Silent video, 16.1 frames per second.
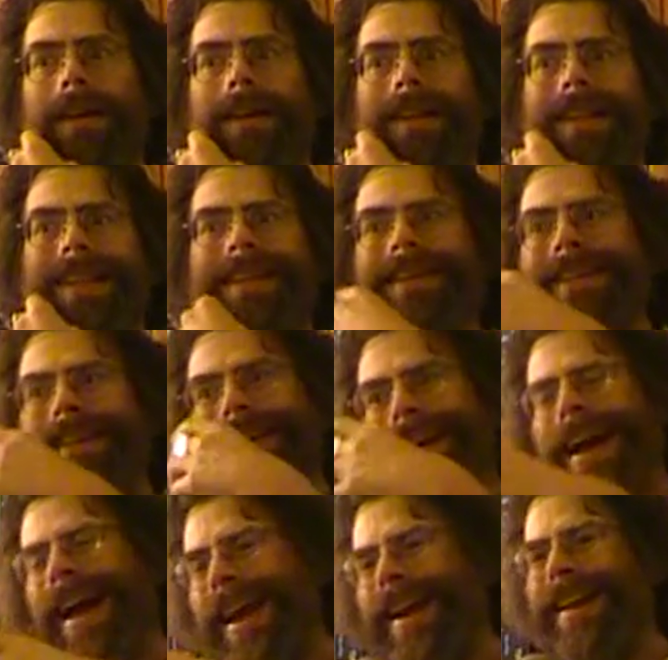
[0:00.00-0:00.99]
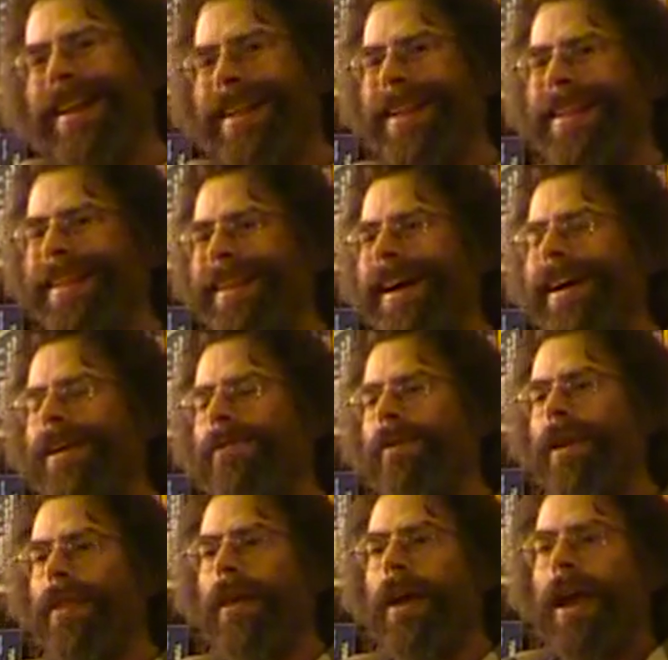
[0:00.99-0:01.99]
So you're kind of stuck
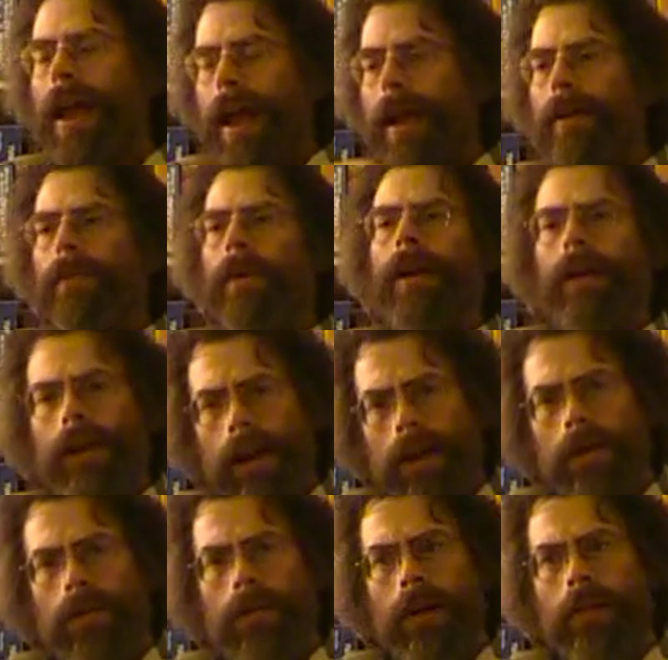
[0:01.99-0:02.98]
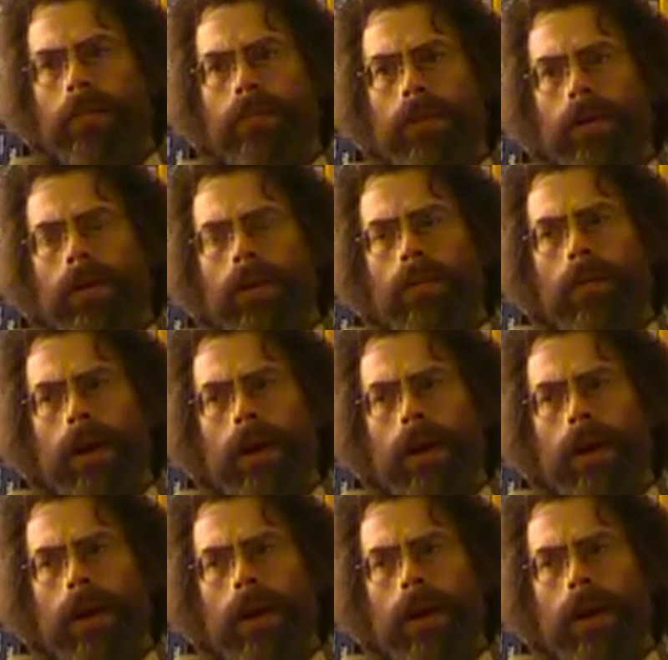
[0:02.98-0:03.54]
with, hey, where did I go exploring?